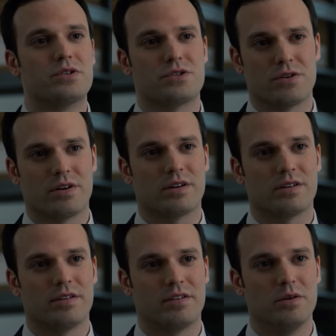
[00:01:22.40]
sure
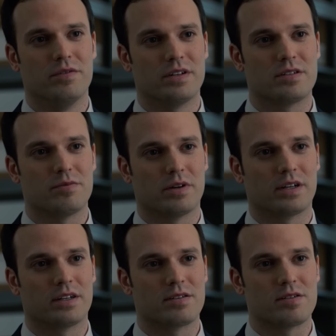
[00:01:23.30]
the two of us
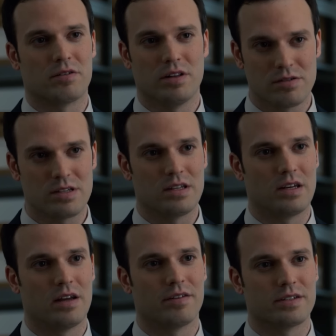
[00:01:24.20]
working so closely
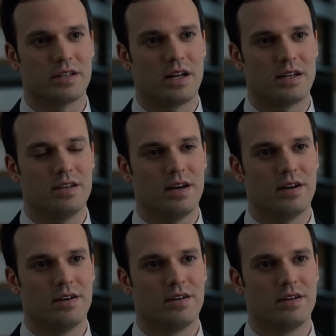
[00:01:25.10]
together is a good idea?